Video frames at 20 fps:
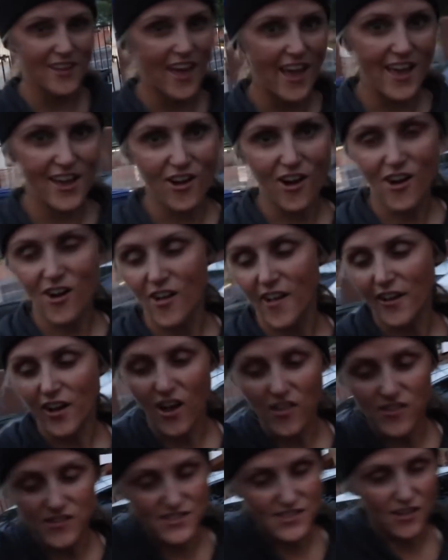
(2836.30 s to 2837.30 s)
Hey, Carl, I got
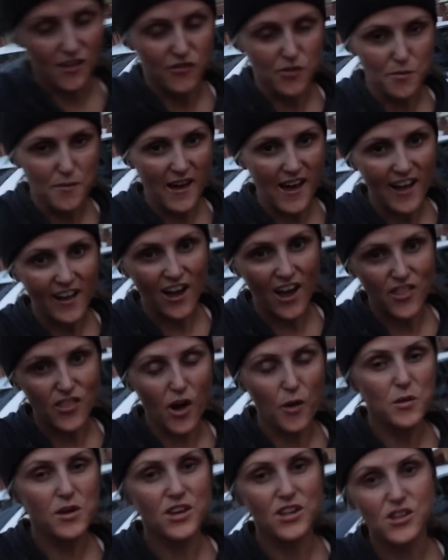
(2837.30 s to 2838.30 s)
this duffel bag. I thought
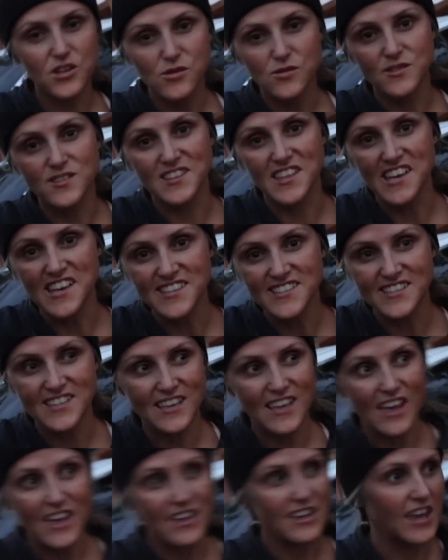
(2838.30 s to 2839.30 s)
we could use this
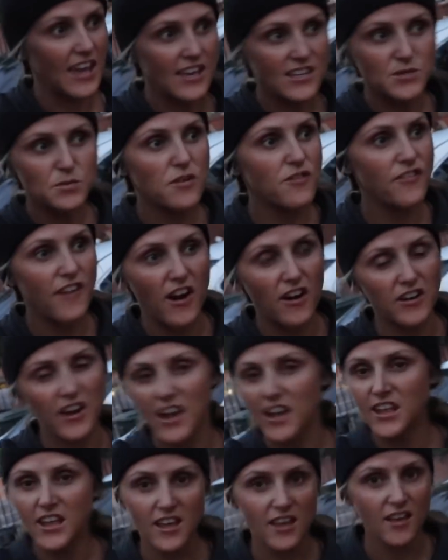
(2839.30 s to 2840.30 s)
in case we found
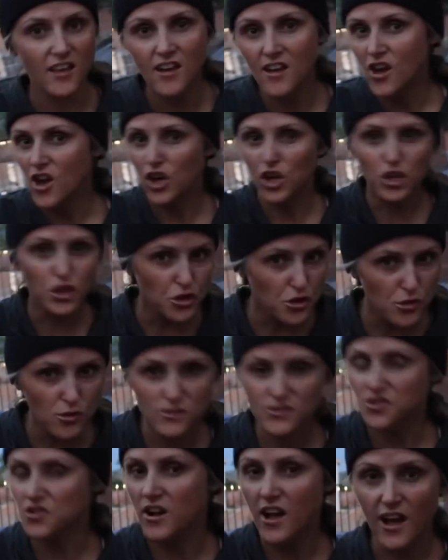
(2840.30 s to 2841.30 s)
any clues
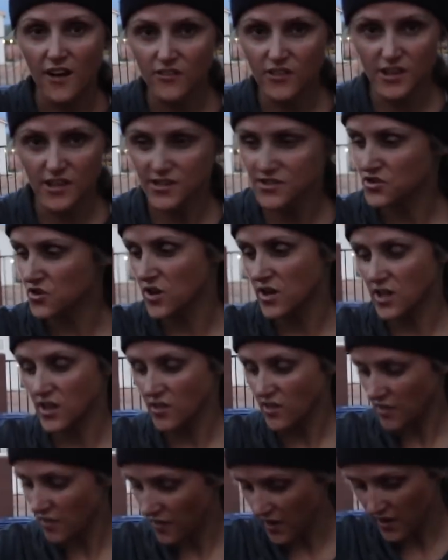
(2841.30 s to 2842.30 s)
or evidence or
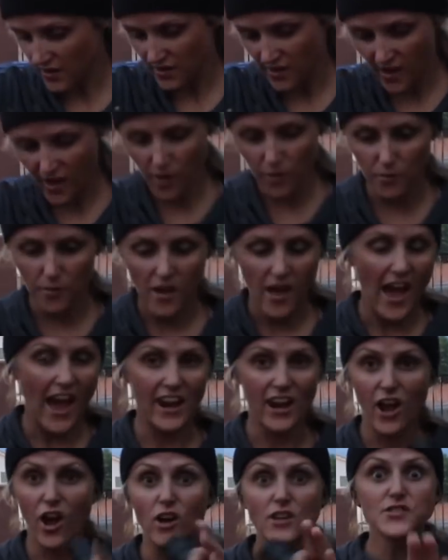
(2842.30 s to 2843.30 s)
anything like that. And
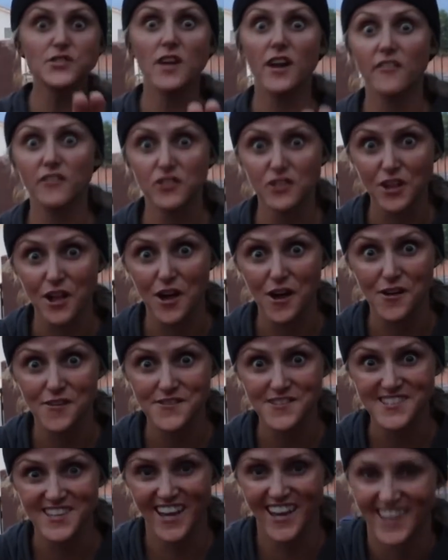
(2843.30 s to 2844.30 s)
I also have gloves